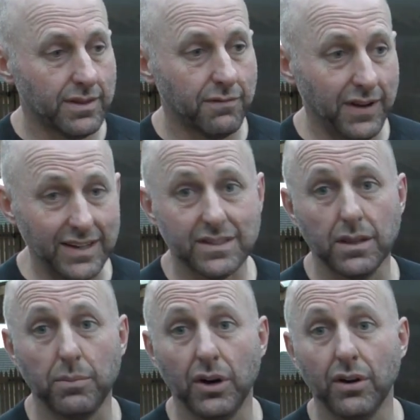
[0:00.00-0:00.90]
faster
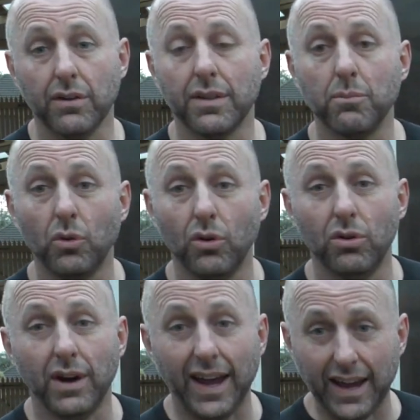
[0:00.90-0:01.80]
the bow, the
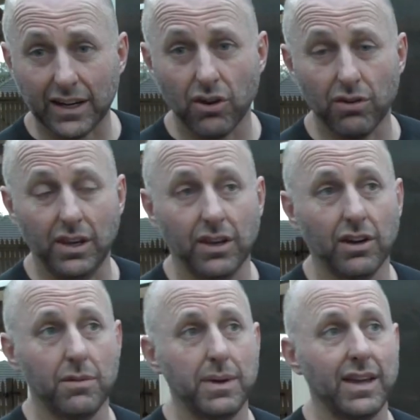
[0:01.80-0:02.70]
more accurate you're
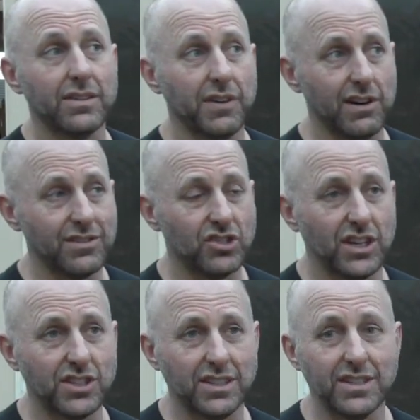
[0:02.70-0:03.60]
going to be as far as
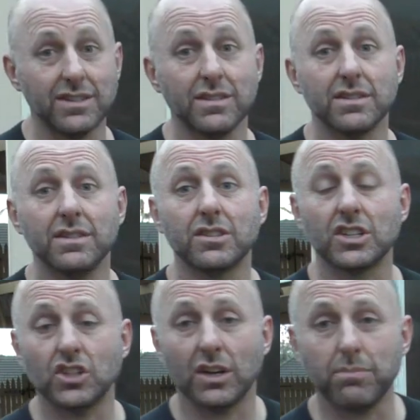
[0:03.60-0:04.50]
judging distances,
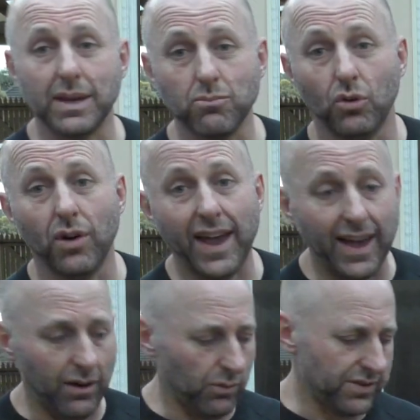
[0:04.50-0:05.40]
because you can be more
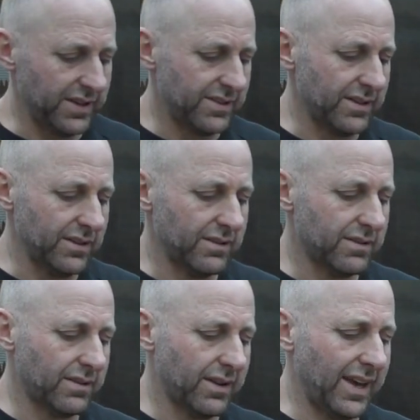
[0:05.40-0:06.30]
out with
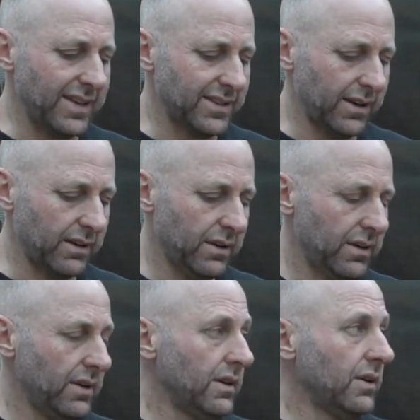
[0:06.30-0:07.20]
distance guessing
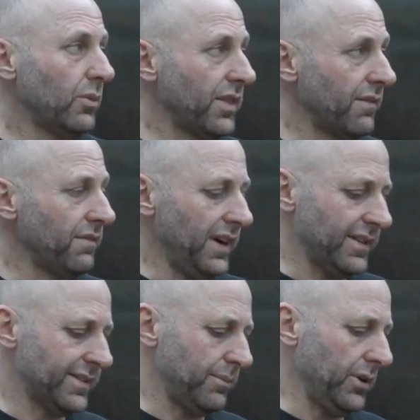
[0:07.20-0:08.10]
with a
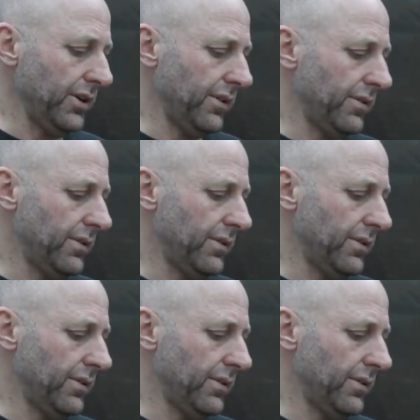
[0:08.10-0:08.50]
faster bow.